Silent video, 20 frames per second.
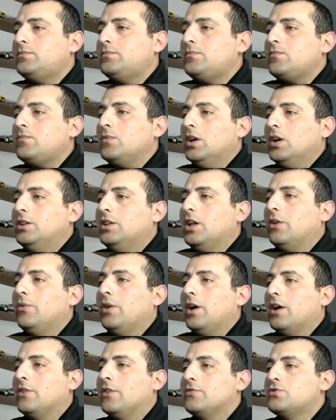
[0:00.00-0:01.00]
Then we
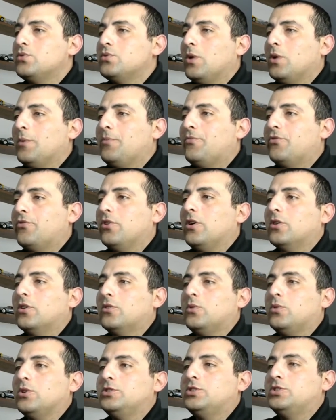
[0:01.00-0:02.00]
have Swap Frog,
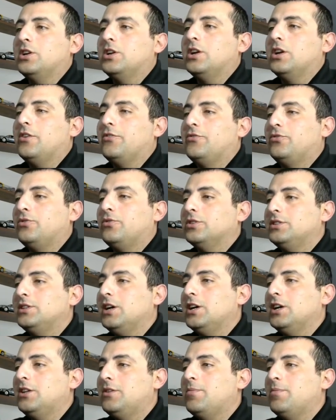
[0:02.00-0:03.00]
What Giraffe, What
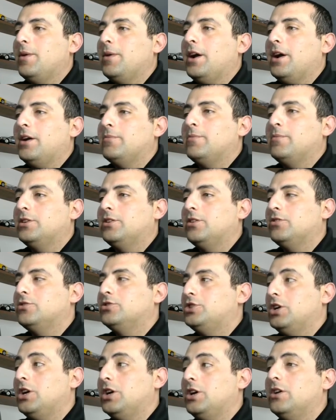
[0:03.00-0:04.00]
Nightmare,
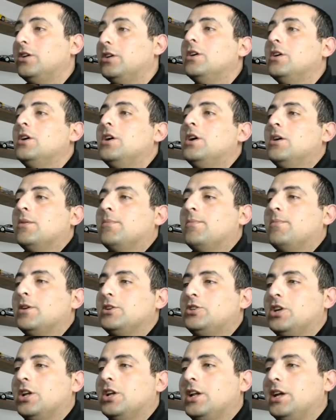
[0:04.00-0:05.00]
Madolce,
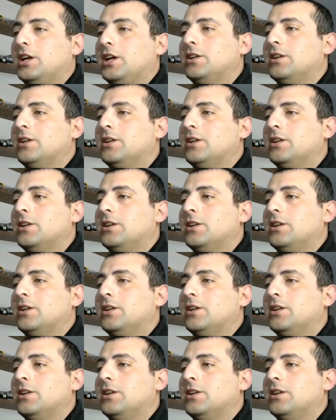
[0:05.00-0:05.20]
Magellan,